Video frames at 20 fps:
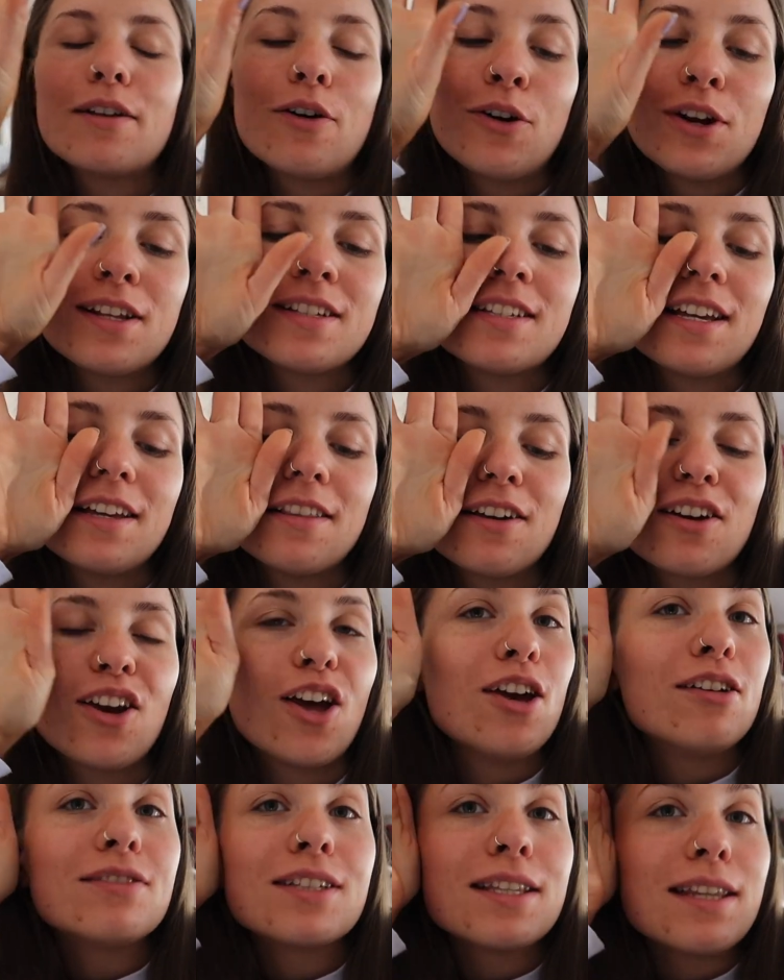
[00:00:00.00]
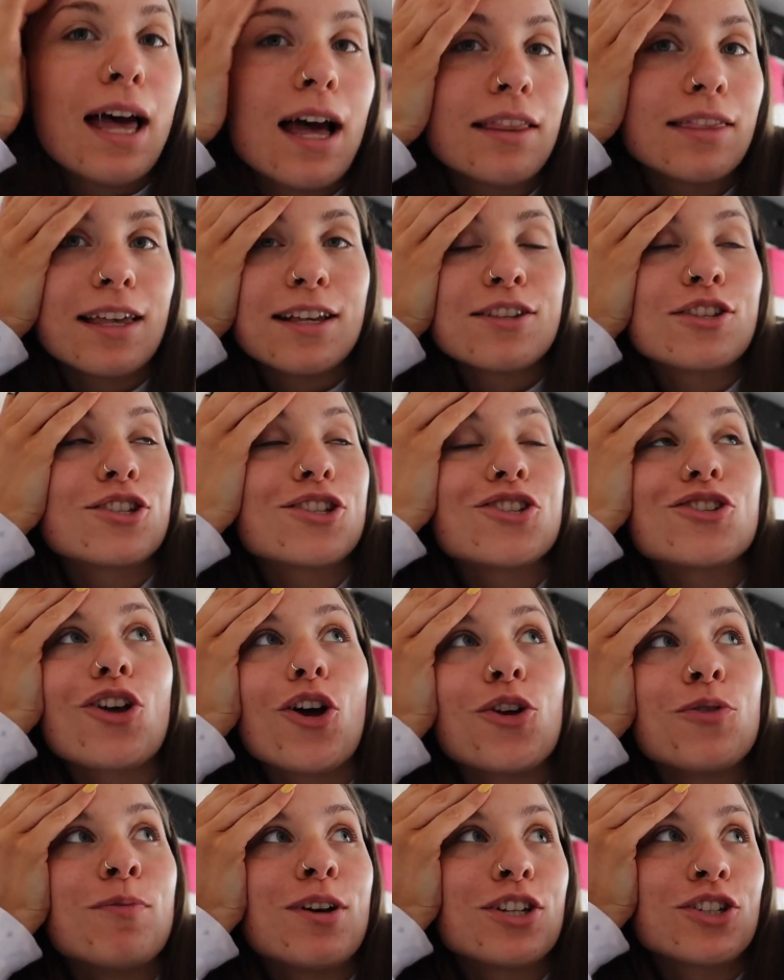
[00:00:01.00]
Honestly, the clothes in that, there's
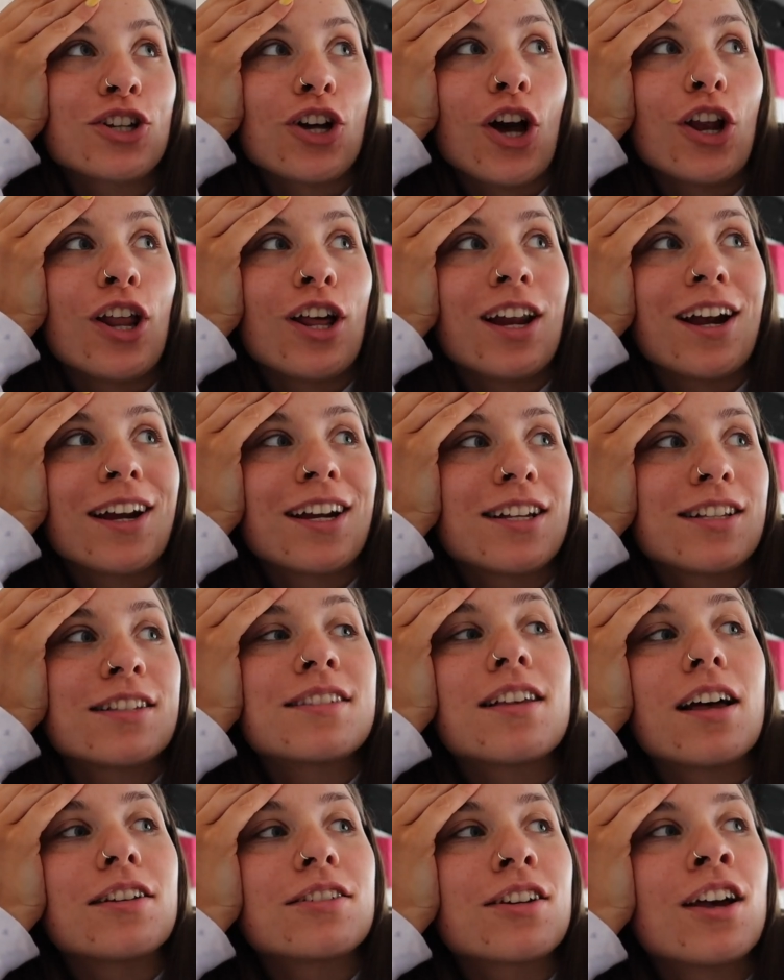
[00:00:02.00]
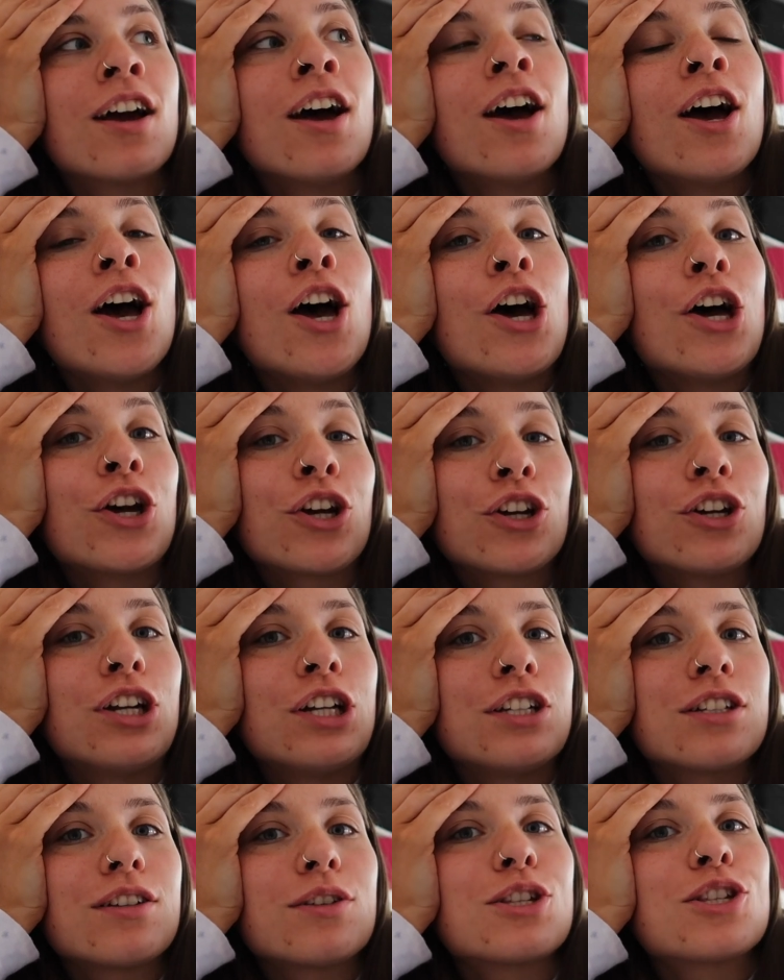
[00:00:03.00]
so much colour. Like, it's such a
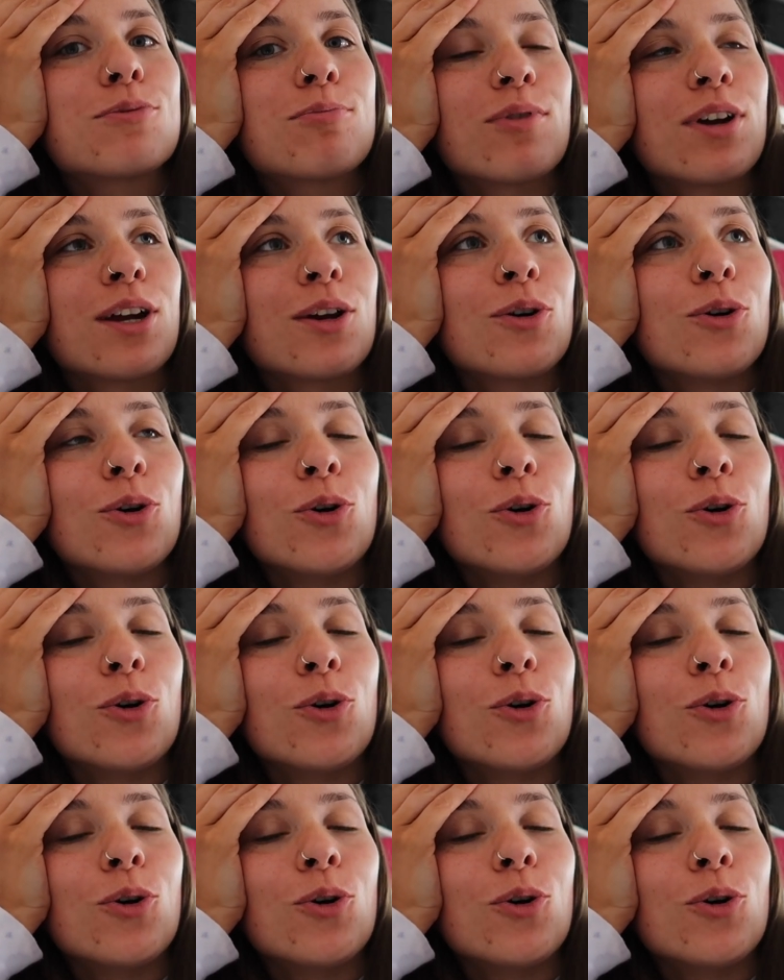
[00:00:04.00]
good spring